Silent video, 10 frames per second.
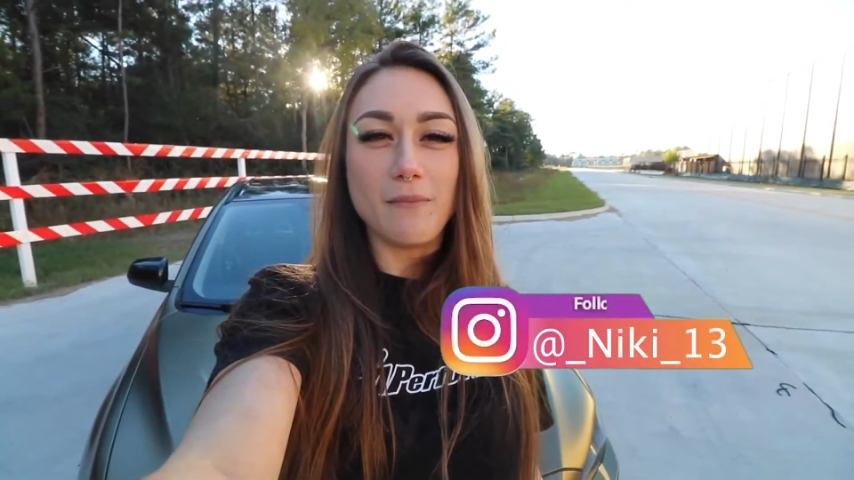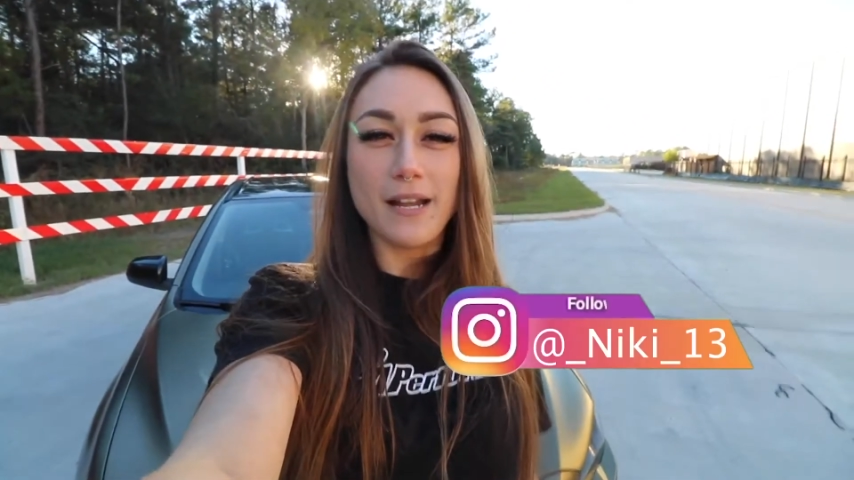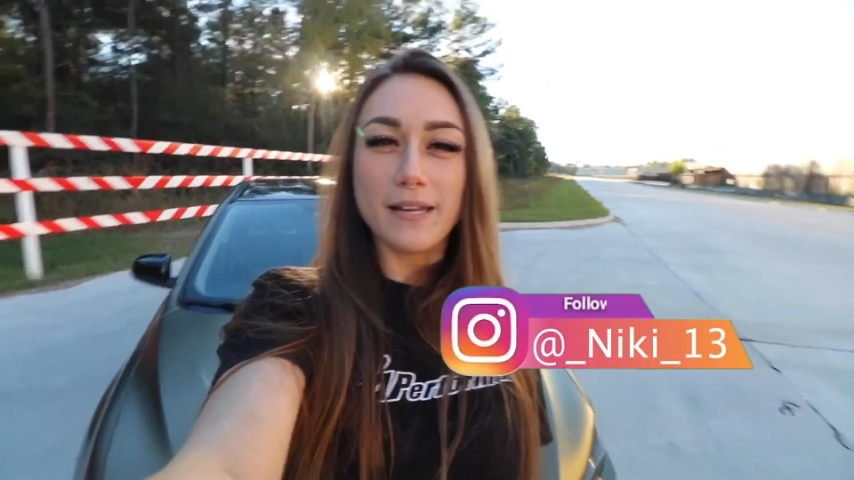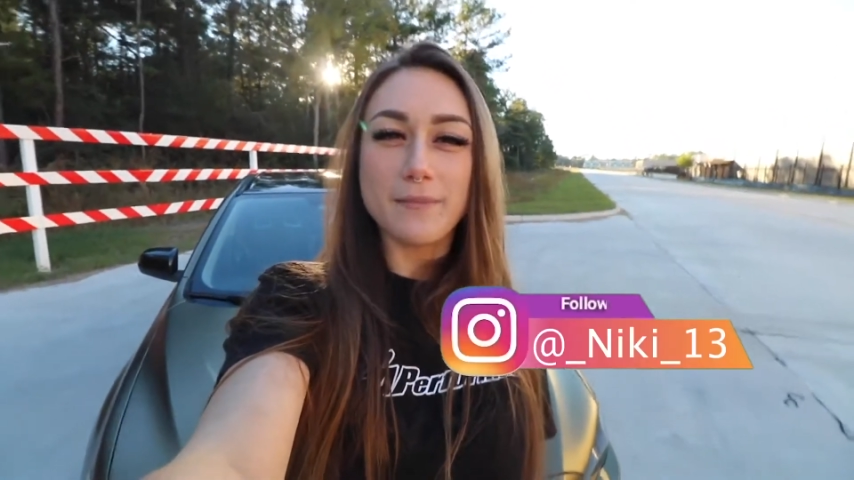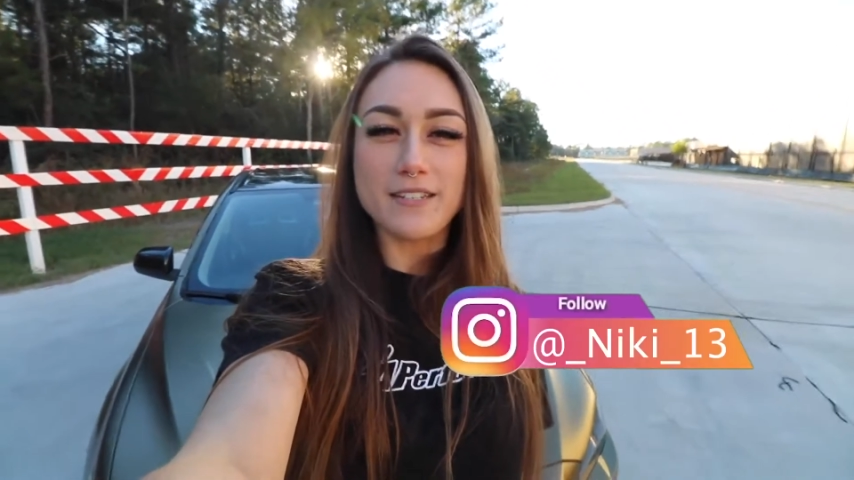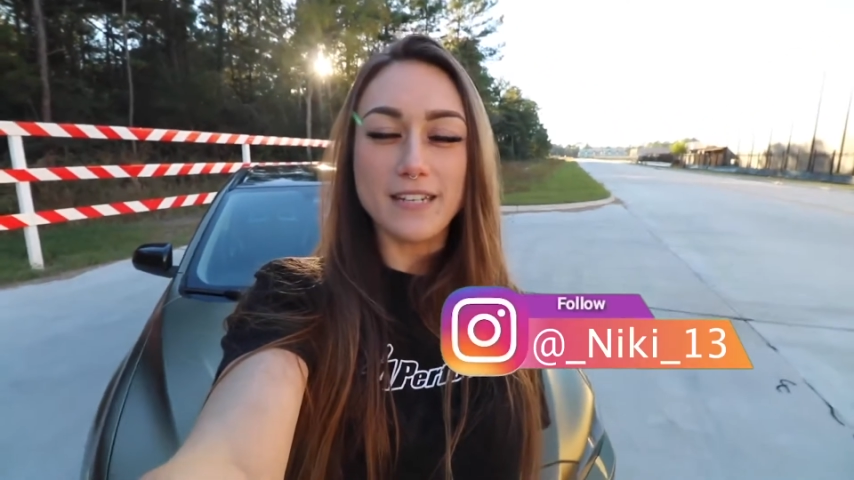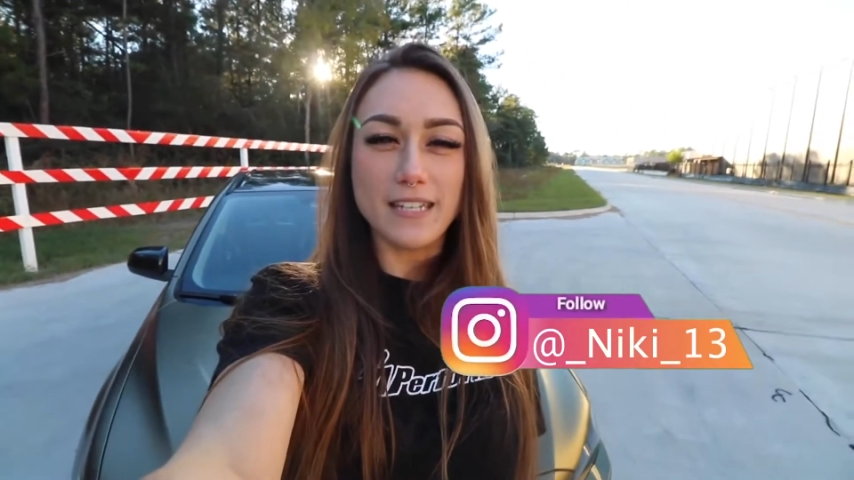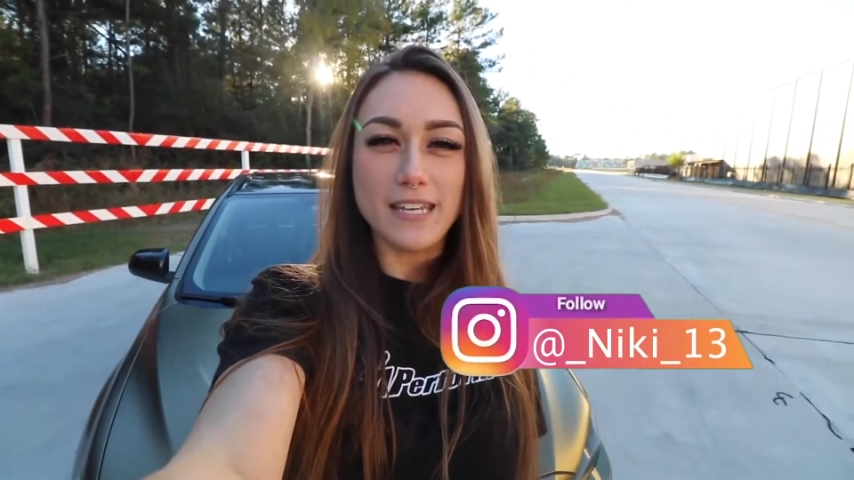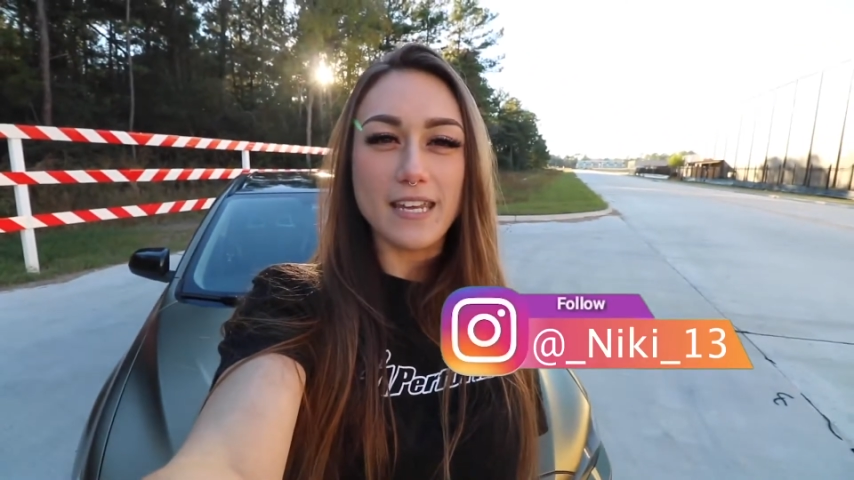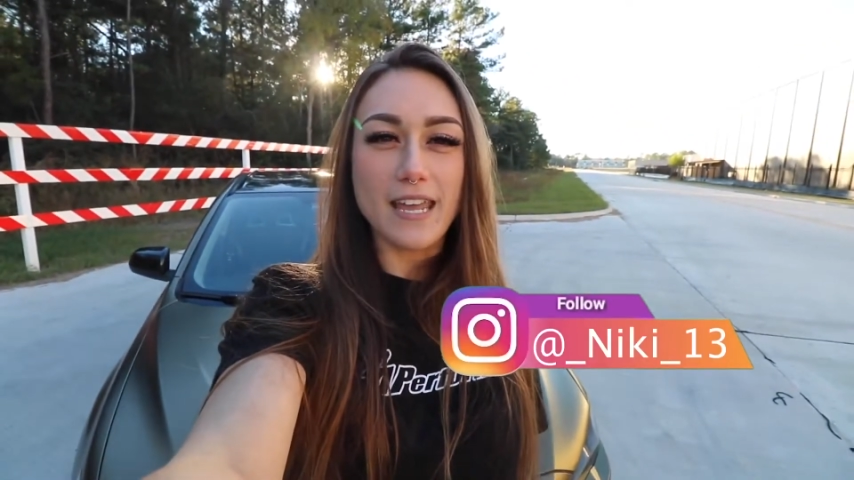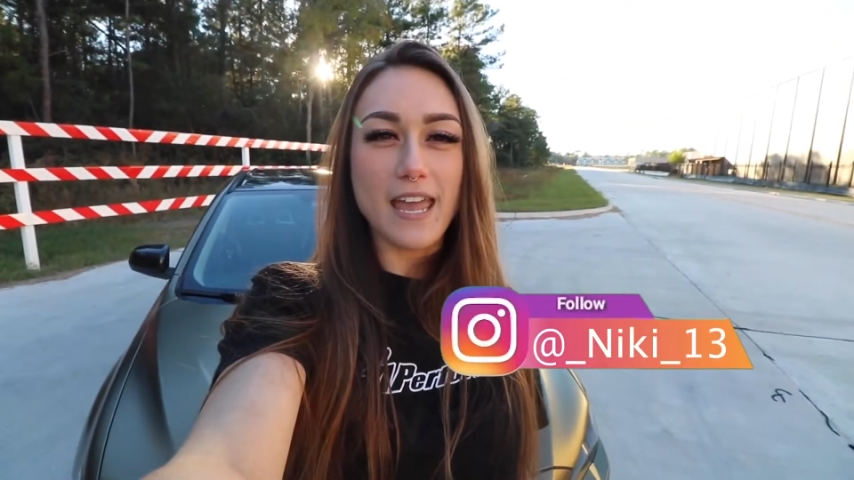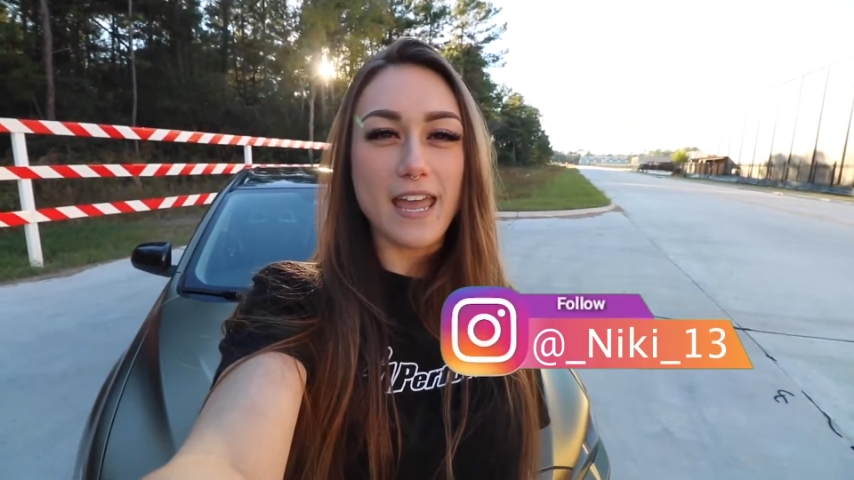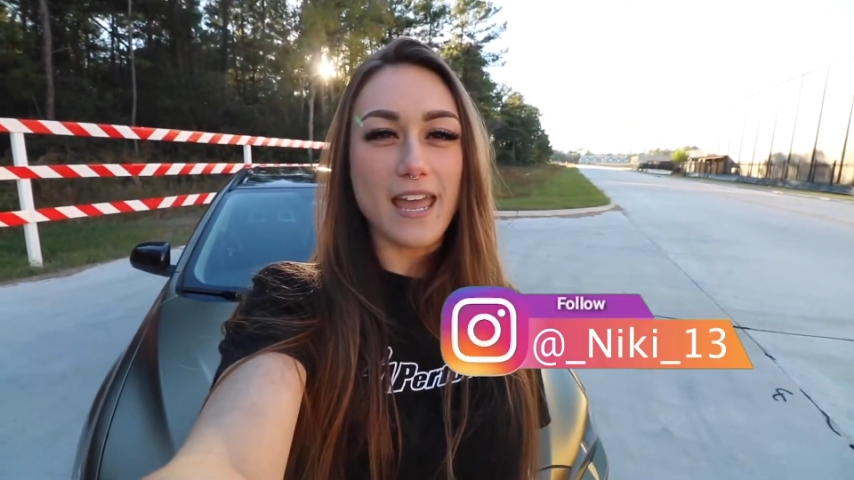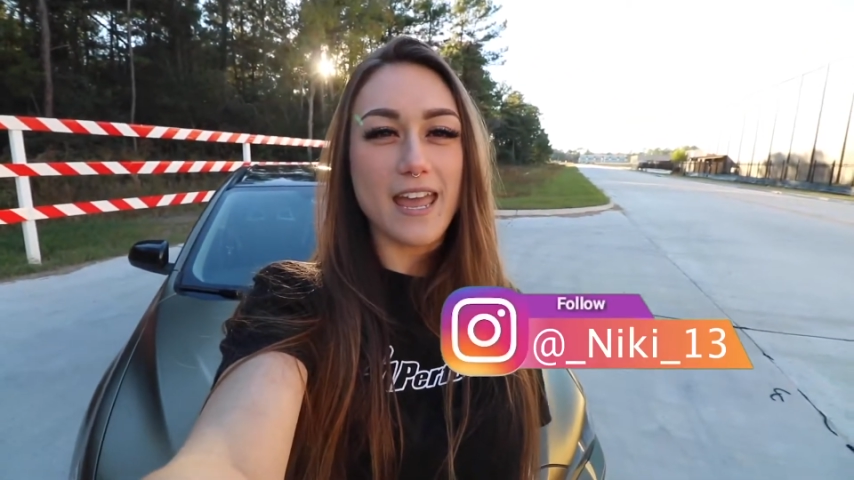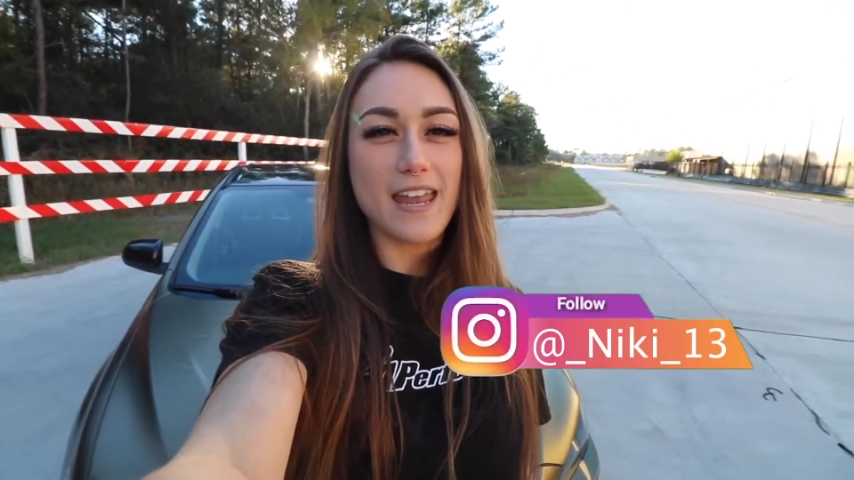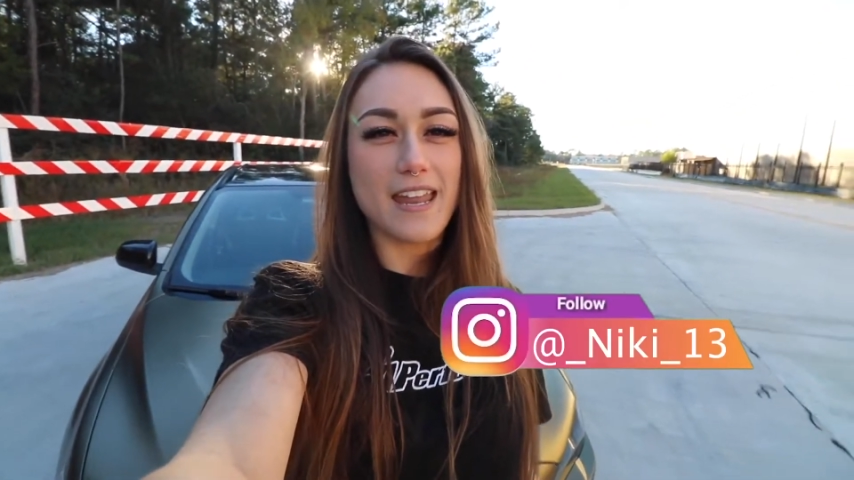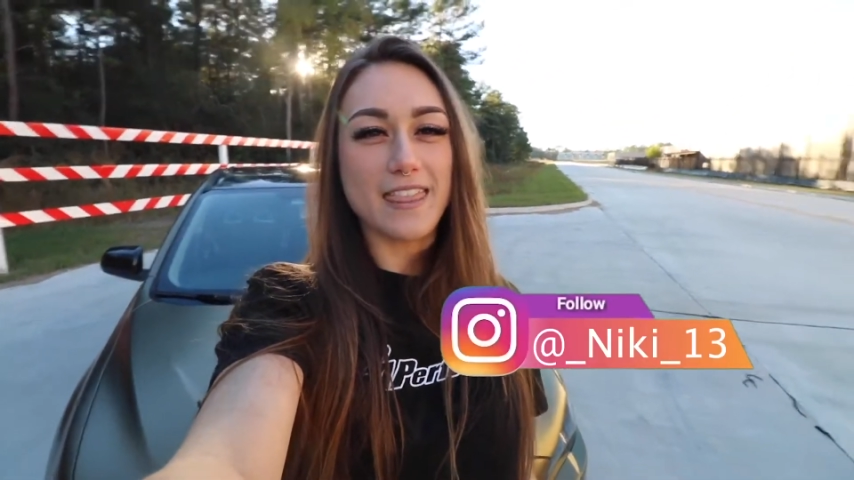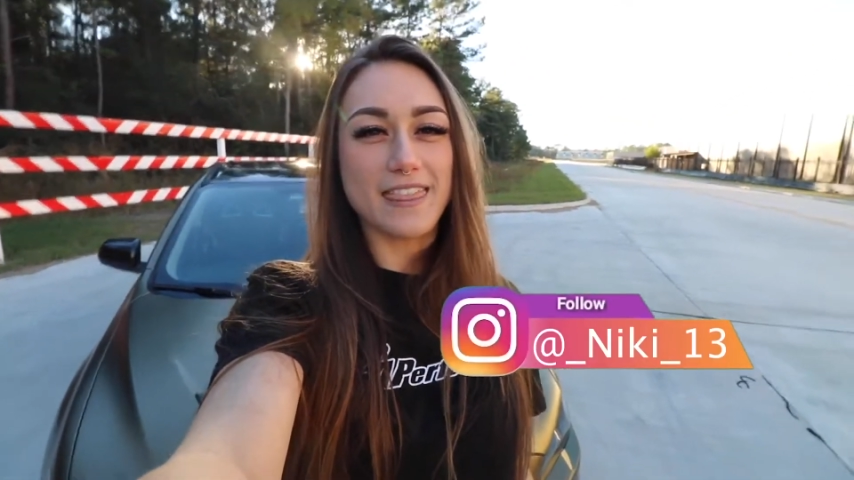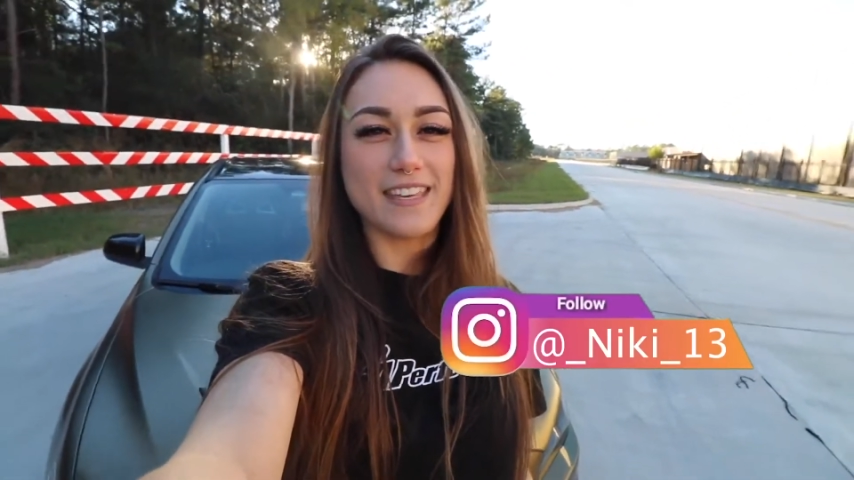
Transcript: My name is Nikki and